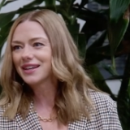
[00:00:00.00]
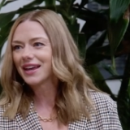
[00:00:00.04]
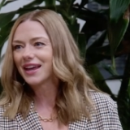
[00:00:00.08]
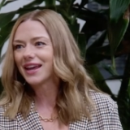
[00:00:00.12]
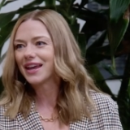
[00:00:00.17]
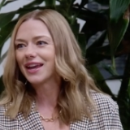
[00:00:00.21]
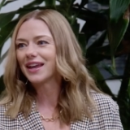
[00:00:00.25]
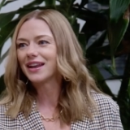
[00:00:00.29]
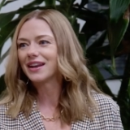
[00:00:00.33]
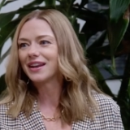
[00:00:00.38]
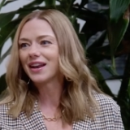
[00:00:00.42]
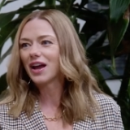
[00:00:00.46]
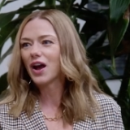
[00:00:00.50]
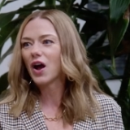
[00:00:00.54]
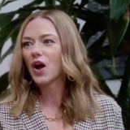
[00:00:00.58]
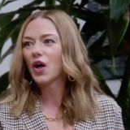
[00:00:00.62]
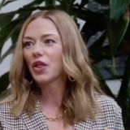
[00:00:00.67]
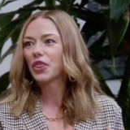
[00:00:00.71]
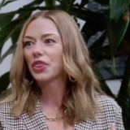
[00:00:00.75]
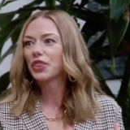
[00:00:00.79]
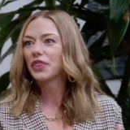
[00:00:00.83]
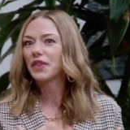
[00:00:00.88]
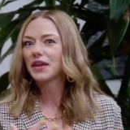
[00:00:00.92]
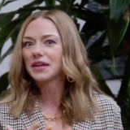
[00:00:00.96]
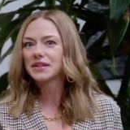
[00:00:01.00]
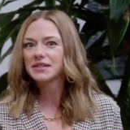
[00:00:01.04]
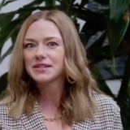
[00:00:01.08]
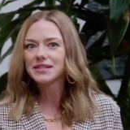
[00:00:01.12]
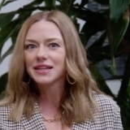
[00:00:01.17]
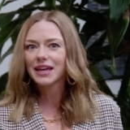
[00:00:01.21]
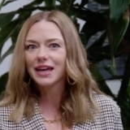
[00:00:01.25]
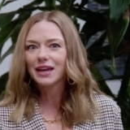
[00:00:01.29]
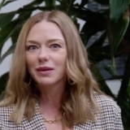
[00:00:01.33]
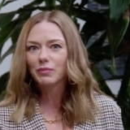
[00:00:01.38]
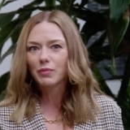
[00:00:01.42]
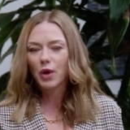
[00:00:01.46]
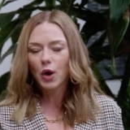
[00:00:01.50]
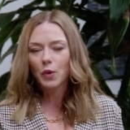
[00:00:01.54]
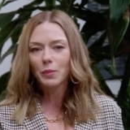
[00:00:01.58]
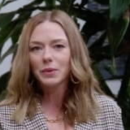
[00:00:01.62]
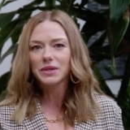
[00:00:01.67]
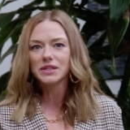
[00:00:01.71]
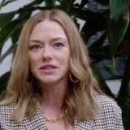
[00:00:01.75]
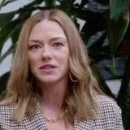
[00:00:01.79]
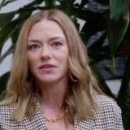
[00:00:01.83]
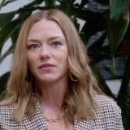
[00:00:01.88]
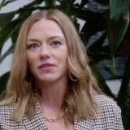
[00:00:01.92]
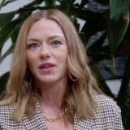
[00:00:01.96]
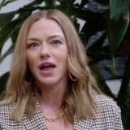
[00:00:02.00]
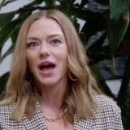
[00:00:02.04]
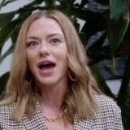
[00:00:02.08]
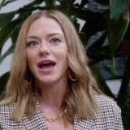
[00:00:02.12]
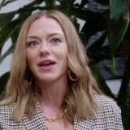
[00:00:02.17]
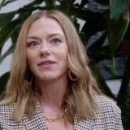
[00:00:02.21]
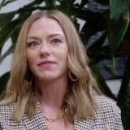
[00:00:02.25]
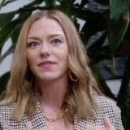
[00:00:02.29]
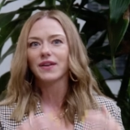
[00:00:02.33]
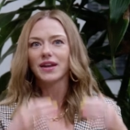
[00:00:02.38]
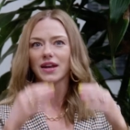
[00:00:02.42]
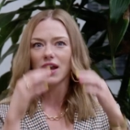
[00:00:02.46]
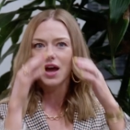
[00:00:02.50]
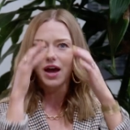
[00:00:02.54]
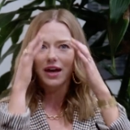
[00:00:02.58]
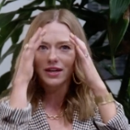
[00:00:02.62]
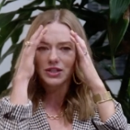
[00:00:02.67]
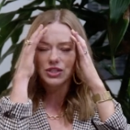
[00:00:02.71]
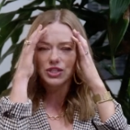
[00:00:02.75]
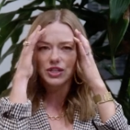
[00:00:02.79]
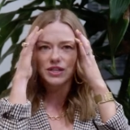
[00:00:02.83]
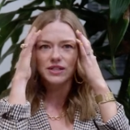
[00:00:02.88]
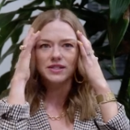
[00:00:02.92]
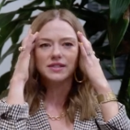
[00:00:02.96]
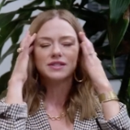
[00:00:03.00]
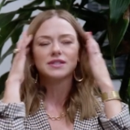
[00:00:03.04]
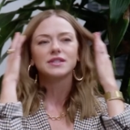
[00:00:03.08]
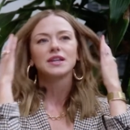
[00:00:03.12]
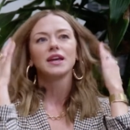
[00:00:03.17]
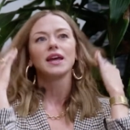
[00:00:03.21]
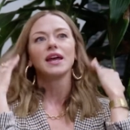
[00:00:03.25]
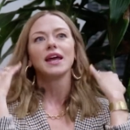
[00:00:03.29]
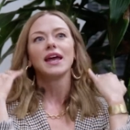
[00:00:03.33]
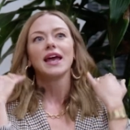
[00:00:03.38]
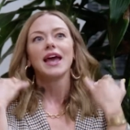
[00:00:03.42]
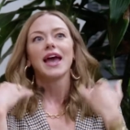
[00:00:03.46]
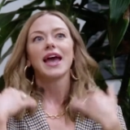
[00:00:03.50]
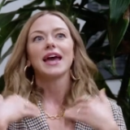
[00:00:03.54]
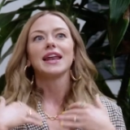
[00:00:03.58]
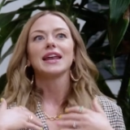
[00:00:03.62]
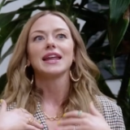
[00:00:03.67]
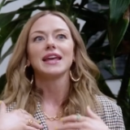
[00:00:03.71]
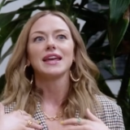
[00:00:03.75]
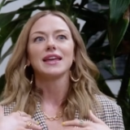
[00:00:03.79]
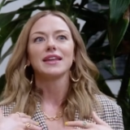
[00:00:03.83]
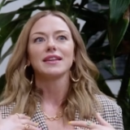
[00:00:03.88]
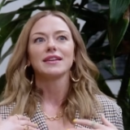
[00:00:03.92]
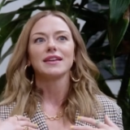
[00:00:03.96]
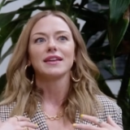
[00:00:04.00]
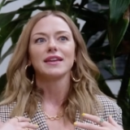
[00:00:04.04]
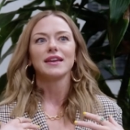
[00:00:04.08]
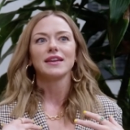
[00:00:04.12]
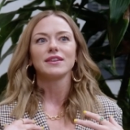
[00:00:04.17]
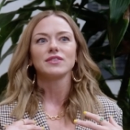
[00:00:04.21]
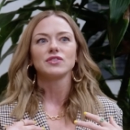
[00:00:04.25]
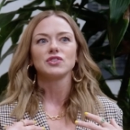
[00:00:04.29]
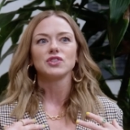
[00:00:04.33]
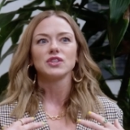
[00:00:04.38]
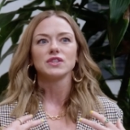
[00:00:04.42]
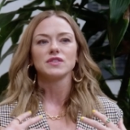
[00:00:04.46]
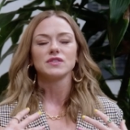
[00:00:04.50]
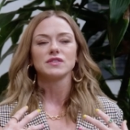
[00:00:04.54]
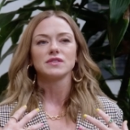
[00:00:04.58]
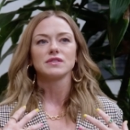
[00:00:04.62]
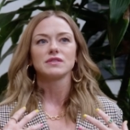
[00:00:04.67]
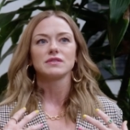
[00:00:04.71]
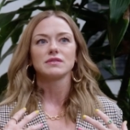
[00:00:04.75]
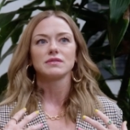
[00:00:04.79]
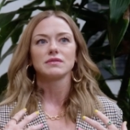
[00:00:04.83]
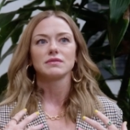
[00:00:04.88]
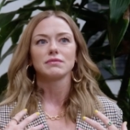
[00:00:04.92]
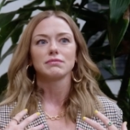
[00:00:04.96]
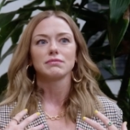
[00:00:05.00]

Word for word: and authentic moments of life and not just, and it, it just,